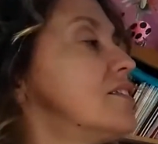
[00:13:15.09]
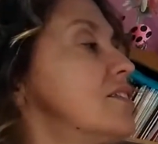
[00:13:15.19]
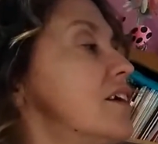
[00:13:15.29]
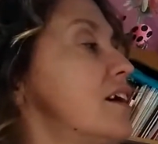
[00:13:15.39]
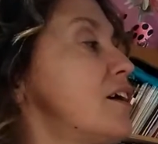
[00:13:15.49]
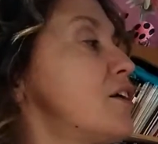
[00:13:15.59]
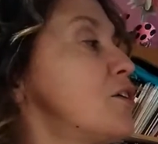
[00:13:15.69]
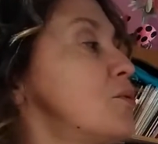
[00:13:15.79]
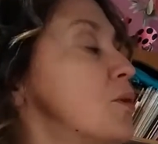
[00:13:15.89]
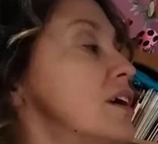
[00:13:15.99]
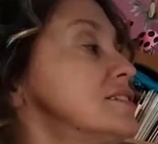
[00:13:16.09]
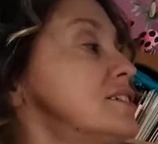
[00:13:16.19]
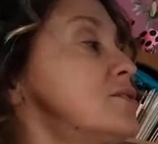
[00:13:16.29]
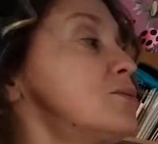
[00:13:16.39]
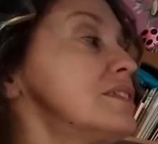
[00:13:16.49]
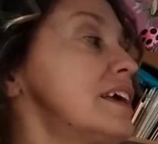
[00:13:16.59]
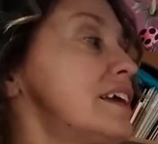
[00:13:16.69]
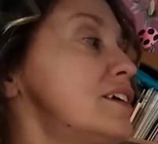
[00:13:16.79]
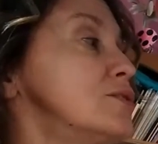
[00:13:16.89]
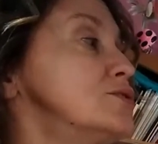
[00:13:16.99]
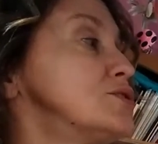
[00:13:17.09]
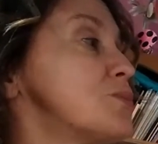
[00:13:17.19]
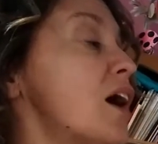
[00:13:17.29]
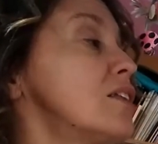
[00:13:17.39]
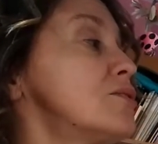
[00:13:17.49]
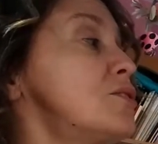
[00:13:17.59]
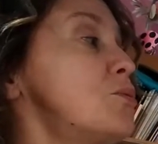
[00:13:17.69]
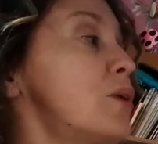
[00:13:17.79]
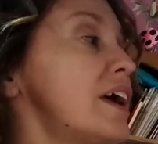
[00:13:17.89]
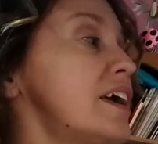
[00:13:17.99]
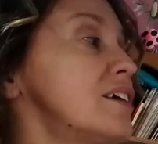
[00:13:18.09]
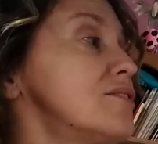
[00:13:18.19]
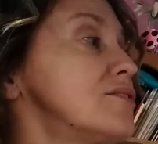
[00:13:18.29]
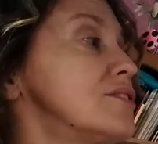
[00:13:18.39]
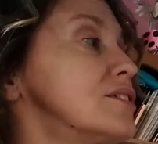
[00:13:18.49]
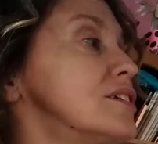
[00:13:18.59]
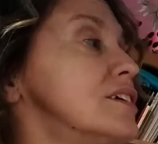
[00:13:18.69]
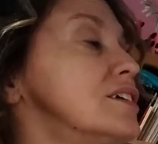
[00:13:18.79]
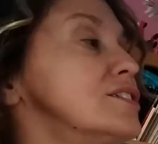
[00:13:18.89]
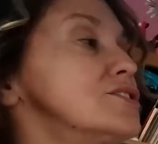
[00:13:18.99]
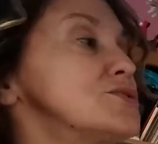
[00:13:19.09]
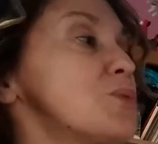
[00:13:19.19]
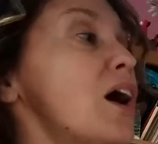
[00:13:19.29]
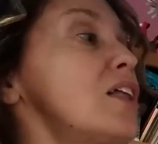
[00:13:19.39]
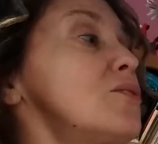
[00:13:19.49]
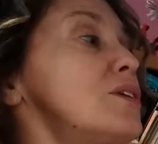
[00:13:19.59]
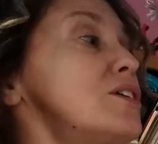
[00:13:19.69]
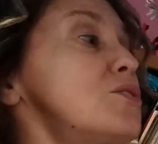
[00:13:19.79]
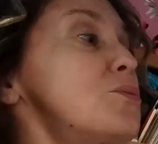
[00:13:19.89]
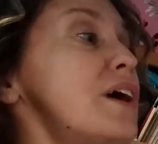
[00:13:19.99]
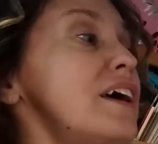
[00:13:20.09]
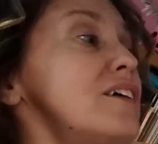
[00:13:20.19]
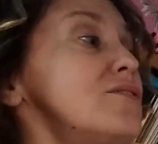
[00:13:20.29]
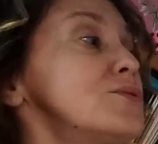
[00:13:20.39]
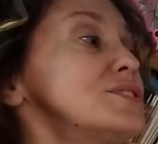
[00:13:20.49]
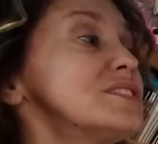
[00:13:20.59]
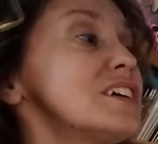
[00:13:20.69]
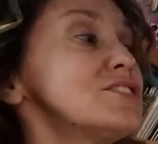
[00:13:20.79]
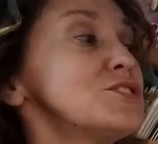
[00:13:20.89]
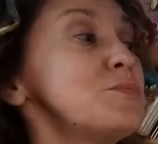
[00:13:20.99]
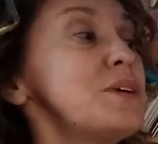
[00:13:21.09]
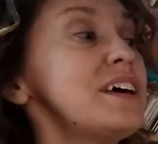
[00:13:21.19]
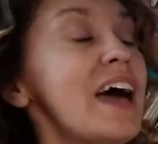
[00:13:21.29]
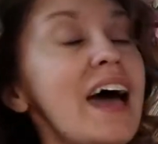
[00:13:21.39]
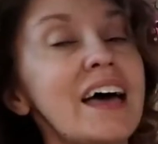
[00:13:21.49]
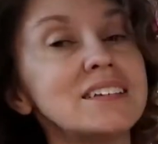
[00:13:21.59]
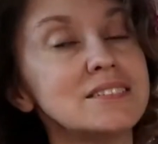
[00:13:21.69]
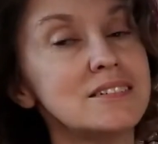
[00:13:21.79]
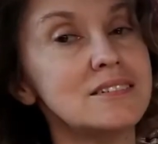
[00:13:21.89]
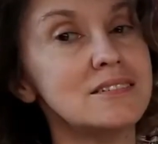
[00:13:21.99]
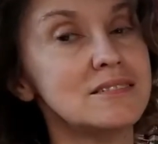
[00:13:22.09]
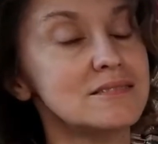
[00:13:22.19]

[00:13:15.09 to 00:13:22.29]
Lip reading: There was an old lady who swallowed a wave. Swallowing a wave was such a big hassle.